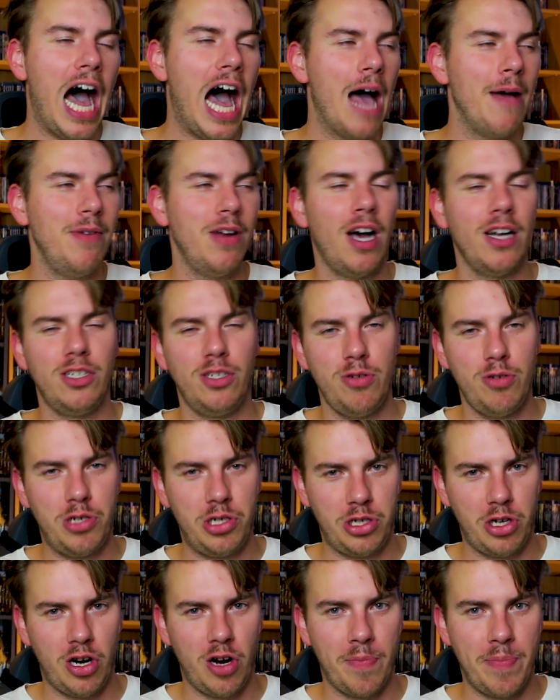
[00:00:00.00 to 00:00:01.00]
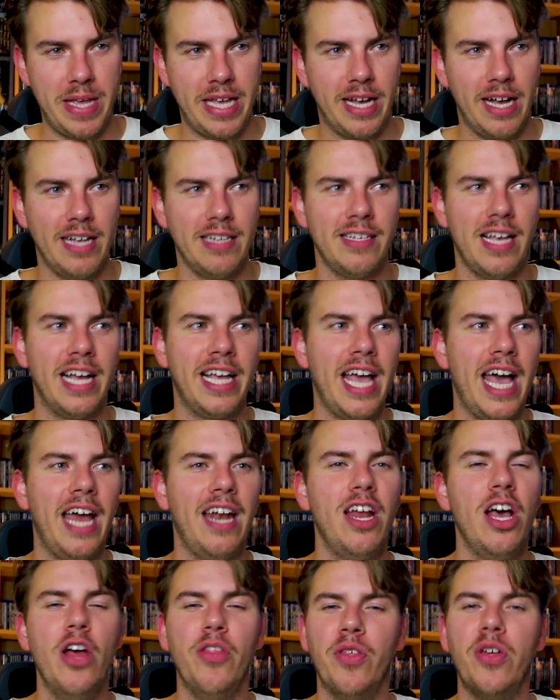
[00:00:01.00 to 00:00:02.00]
I'm not too sure because,
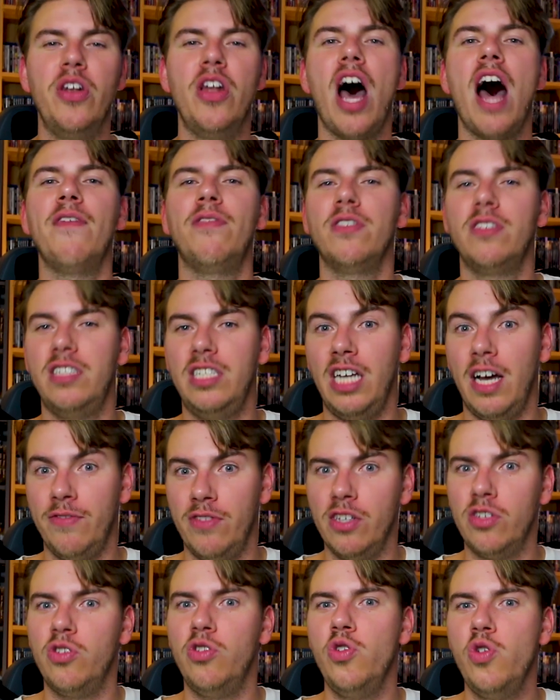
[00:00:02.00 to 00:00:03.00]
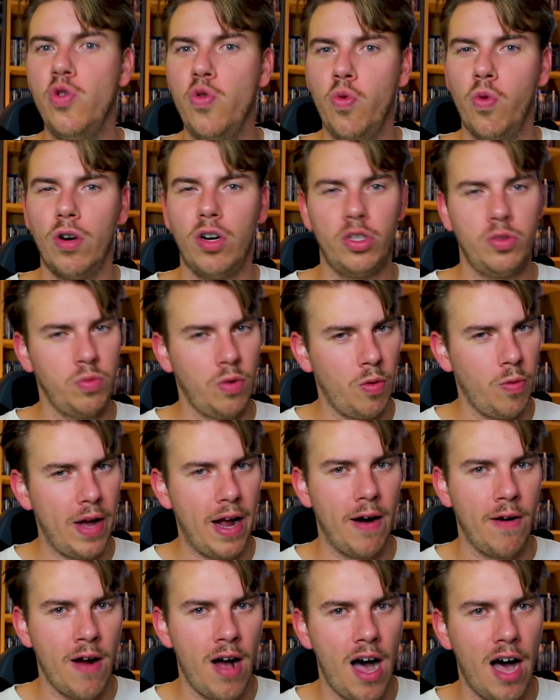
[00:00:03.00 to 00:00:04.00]
again, the novelty of this new world will
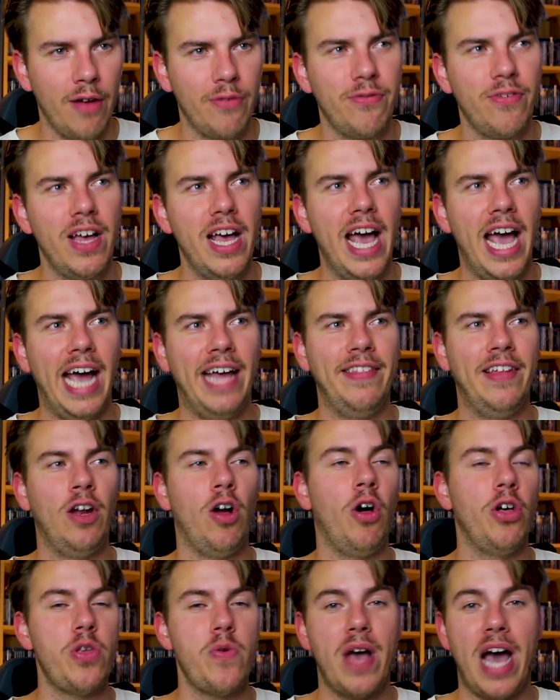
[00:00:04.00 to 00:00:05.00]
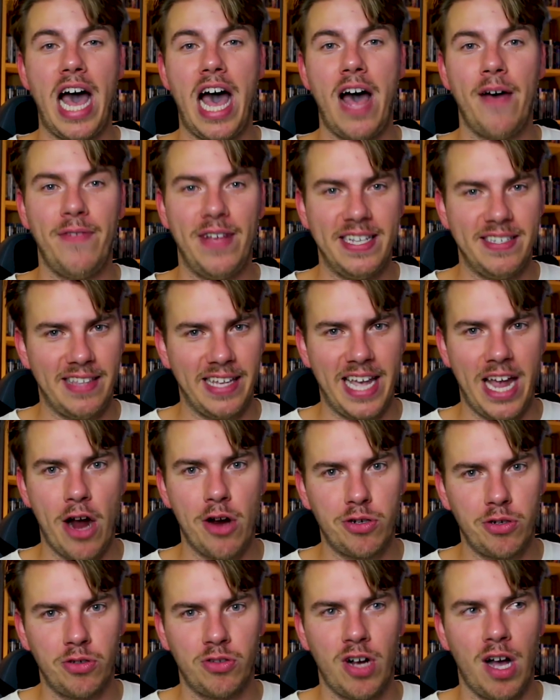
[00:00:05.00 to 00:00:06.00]
wear off and then all you have is the
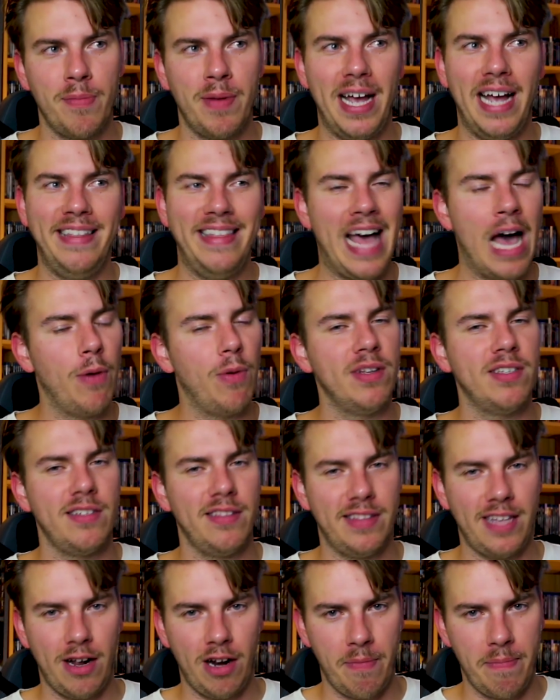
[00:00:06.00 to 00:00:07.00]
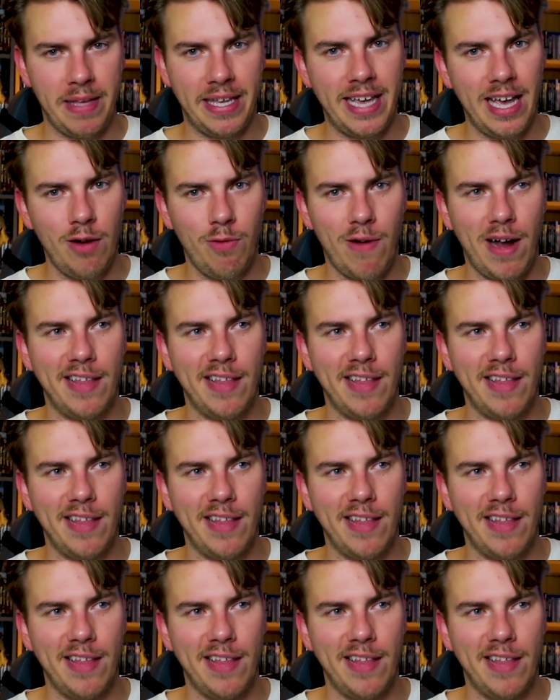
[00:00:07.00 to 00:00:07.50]
character drama and that wasn't there to begin